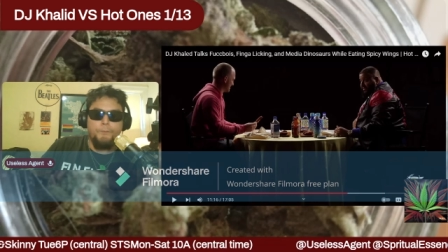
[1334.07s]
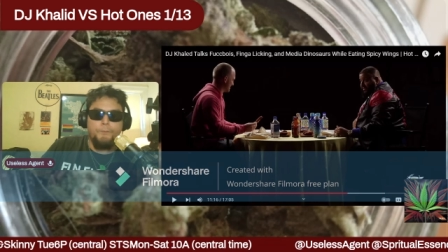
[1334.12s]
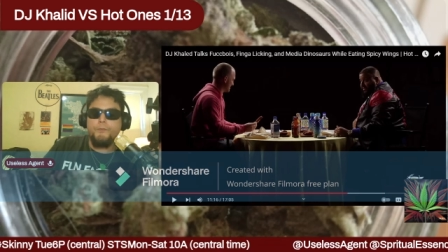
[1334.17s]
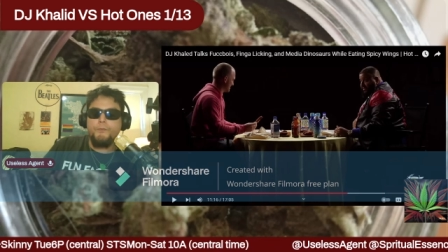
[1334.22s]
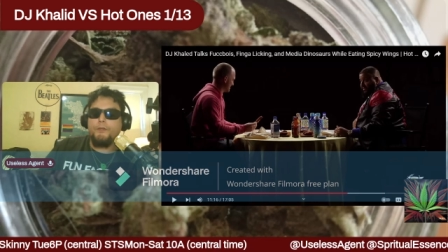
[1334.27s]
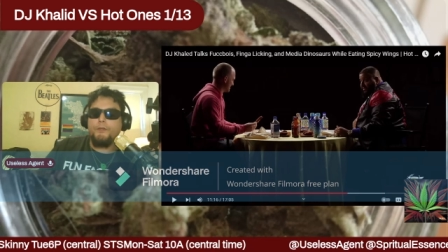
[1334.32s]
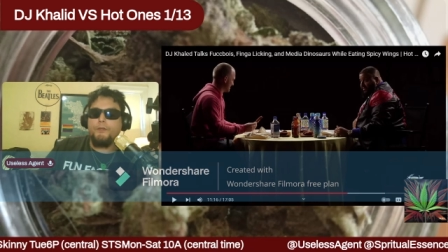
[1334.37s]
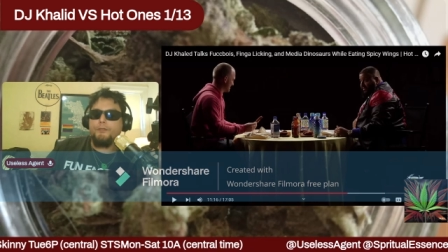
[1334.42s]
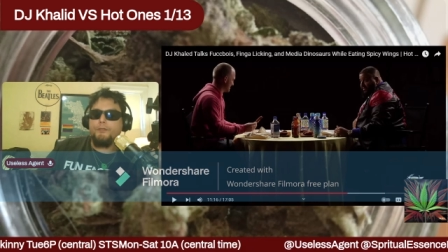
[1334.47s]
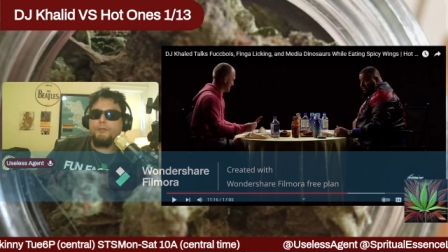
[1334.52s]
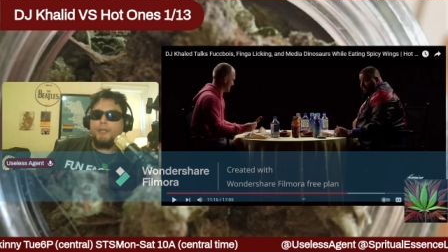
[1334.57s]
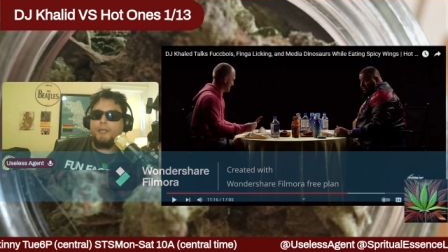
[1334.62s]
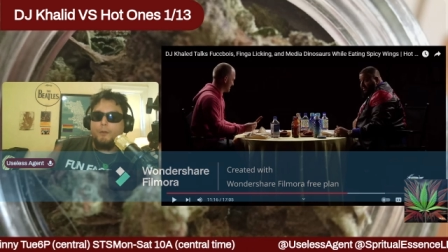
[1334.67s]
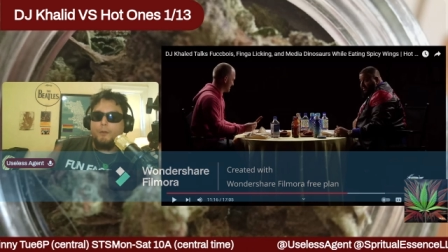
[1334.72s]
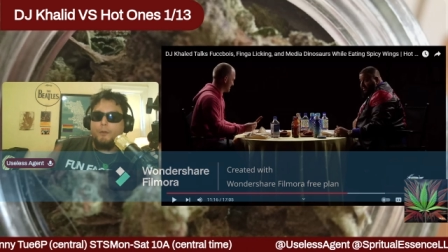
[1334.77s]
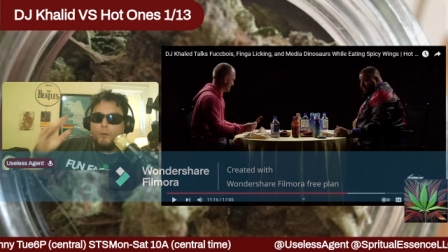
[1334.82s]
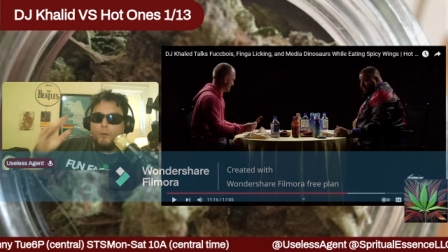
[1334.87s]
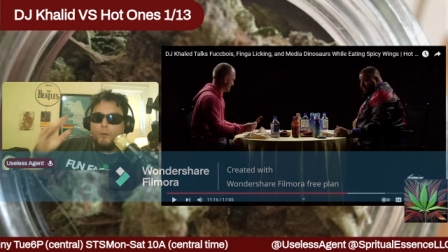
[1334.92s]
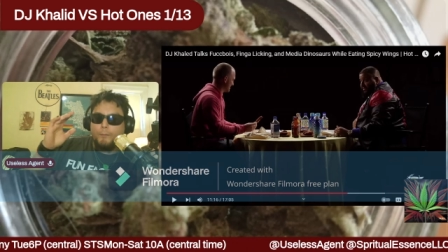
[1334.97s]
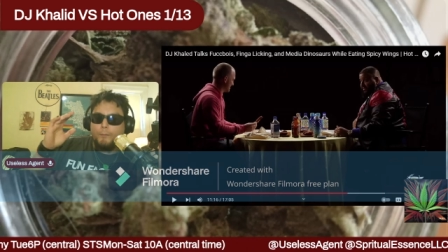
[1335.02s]
there's not
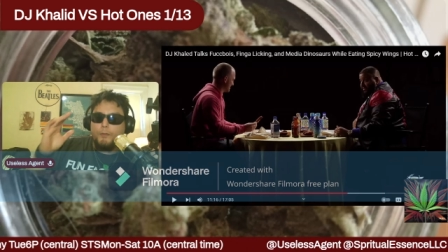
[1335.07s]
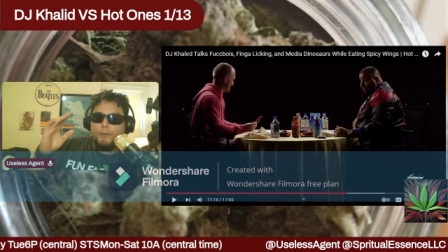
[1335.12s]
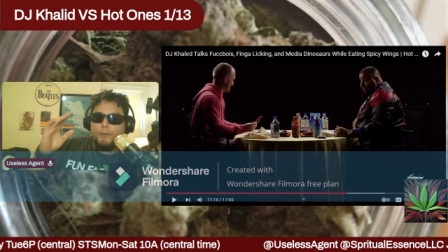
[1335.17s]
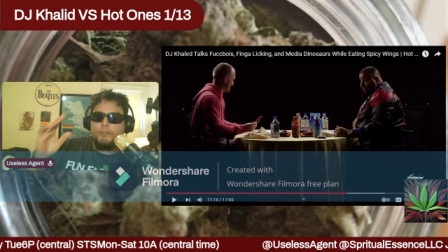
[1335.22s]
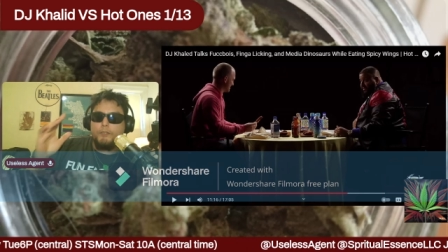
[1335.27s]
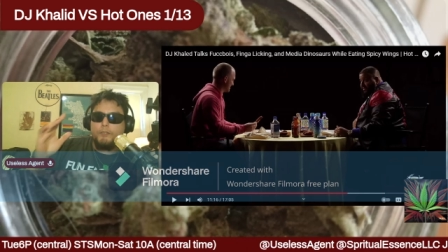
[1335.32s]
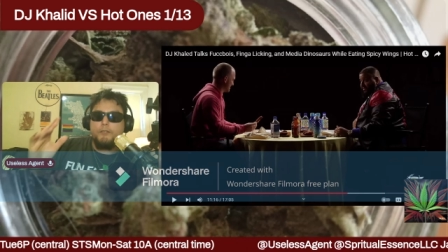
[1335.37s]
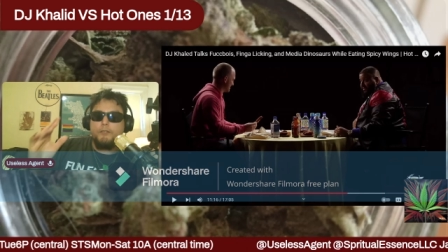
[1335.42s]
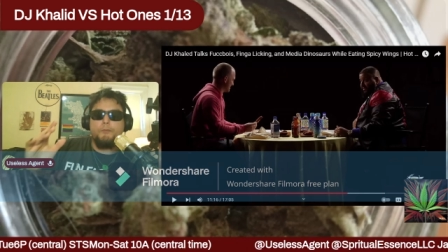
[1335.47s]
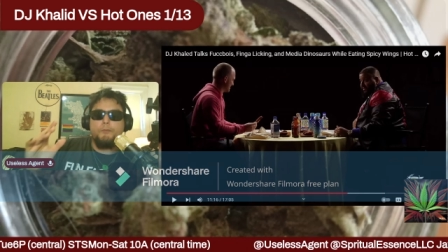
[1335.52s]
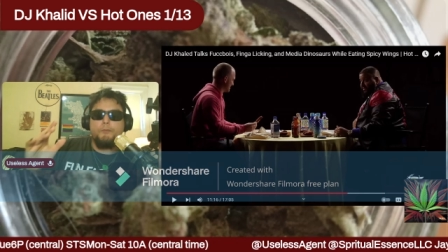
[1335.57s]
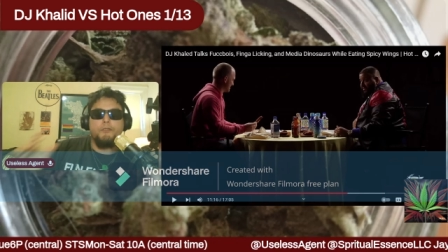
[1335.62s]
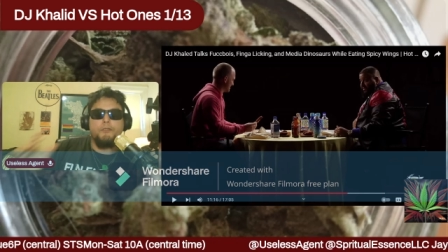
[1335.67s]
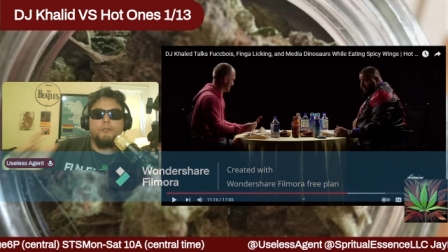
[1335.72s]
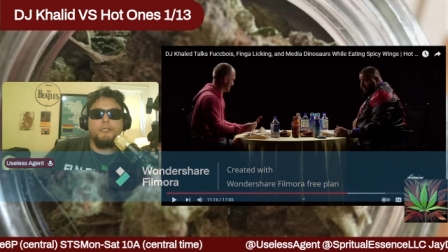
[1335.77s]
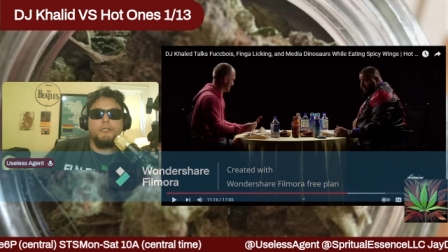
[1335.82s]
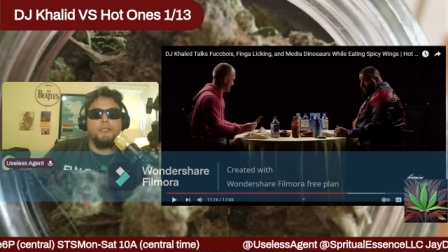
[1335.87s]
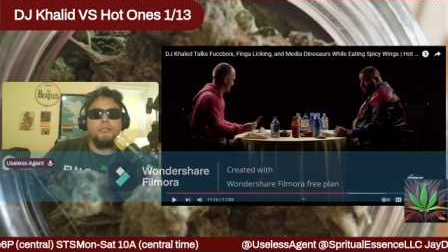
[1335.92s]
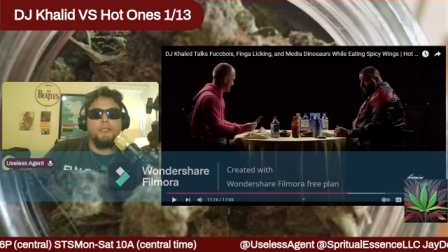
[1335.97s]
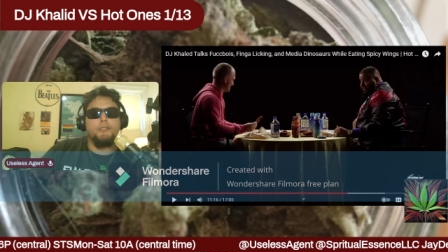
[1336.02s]
one person in the
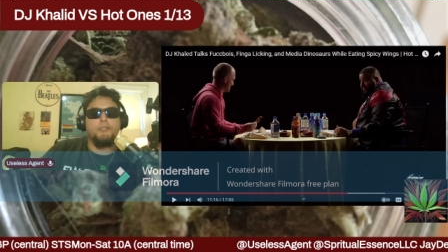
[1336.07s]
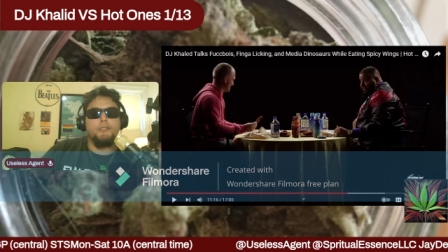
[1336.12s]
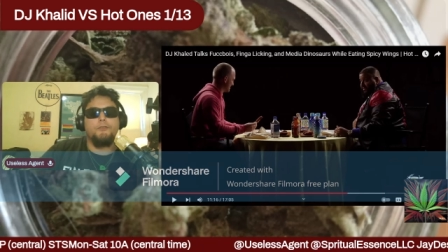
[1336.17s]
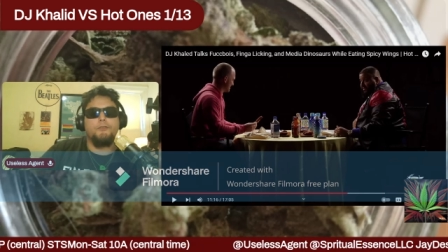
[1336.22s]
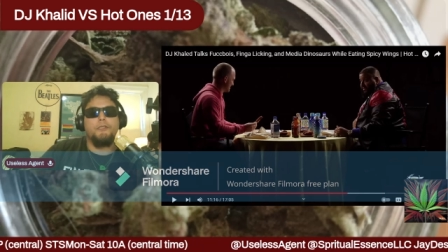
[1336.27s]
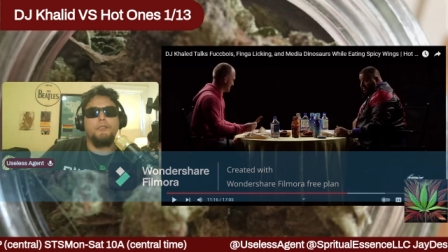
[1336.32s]
music industry